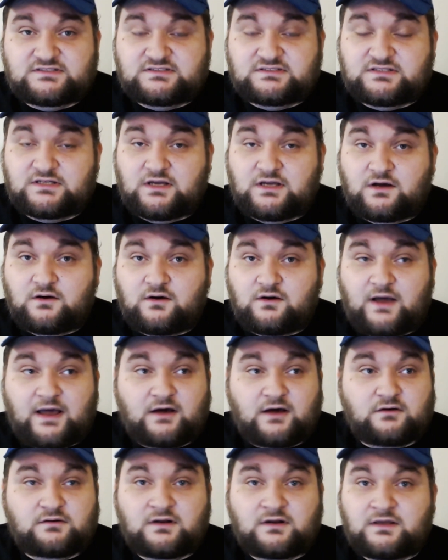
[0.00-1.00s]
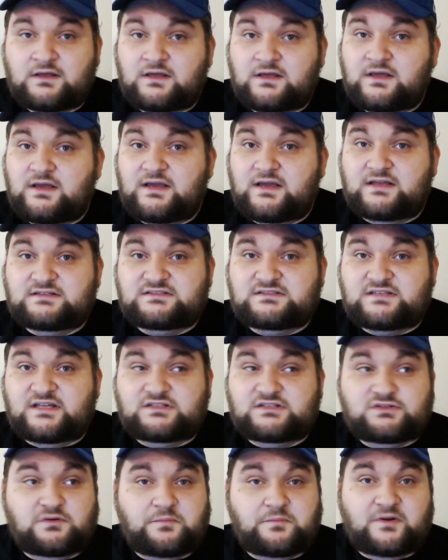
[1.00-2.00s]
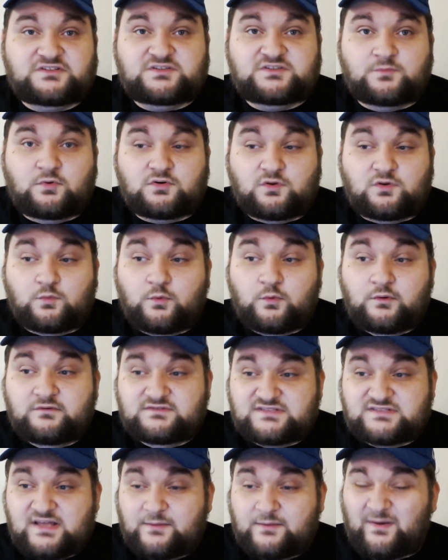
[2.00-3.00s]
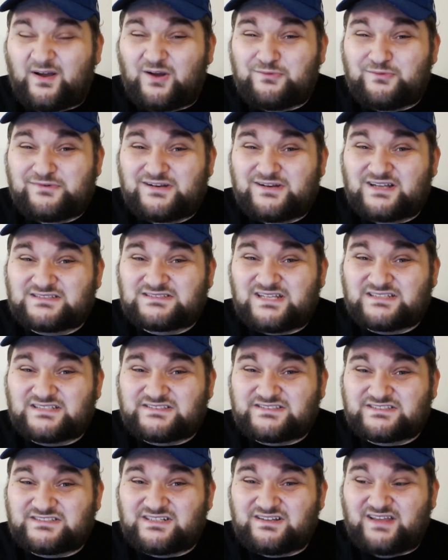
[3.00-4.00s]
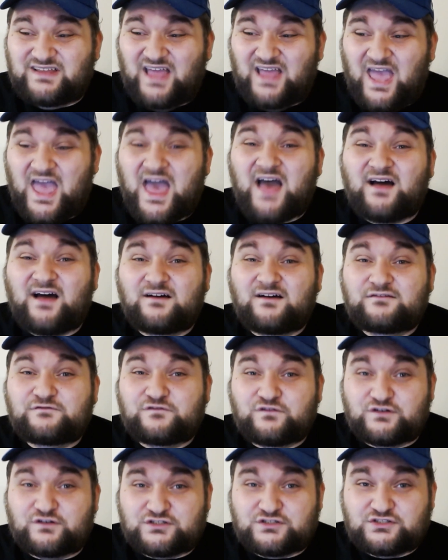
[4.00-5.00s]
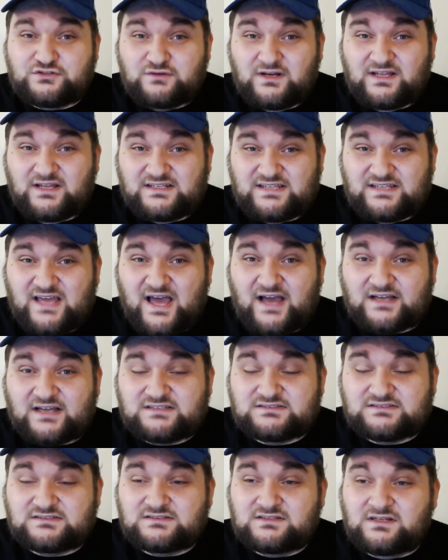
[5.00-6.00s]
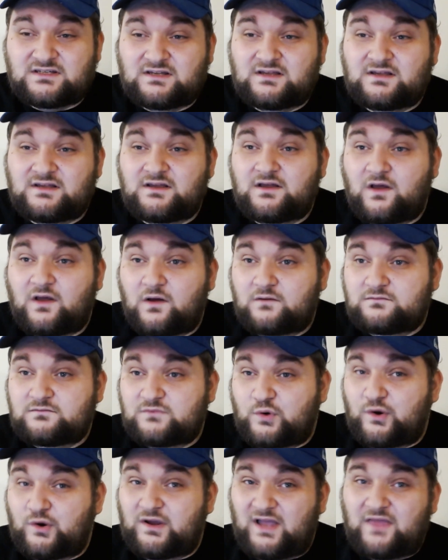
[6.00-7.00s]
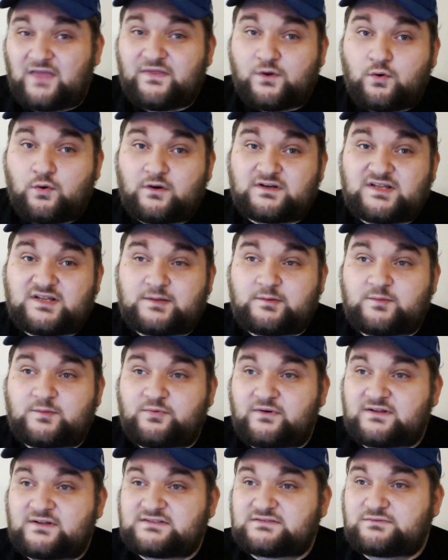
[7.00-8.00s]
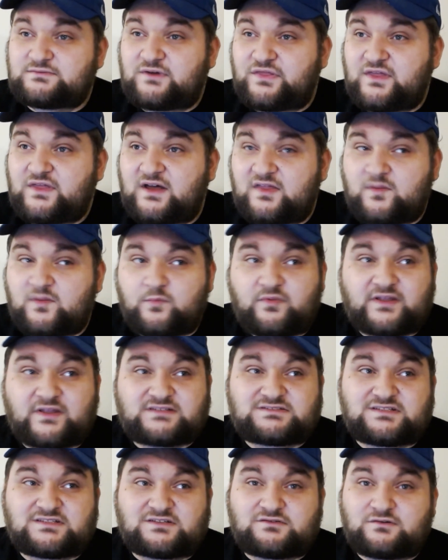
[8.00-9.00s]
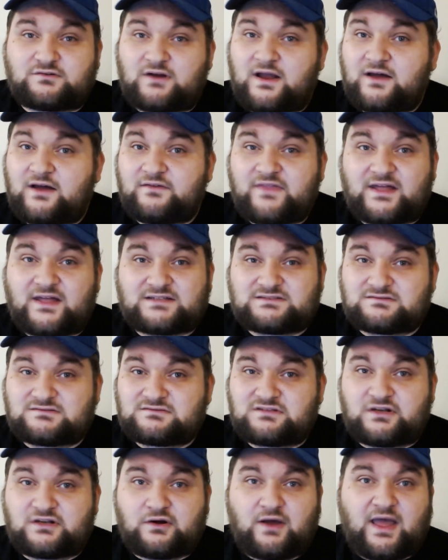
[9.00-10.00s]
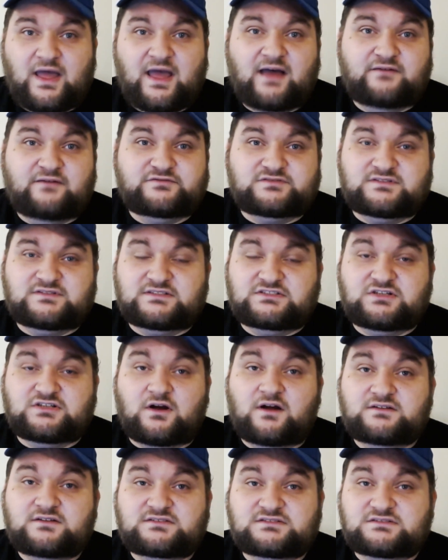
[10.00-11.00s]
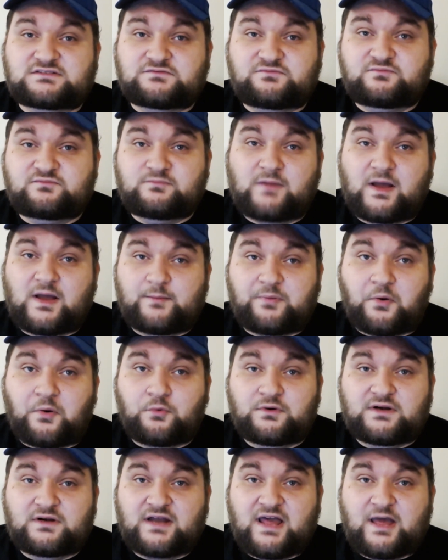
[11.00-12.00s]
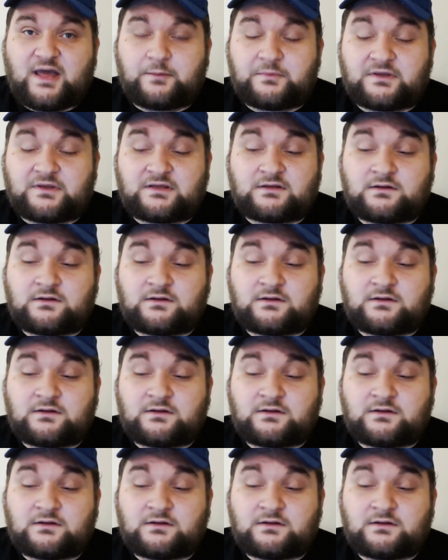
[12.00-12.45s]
to go out and say do a bunch of mortal wounds that my army doesn't necessarily have for shooting attacks, or again the Khorne Demon Prince with the Bloodstick Ground that halves the charges of my opponent at me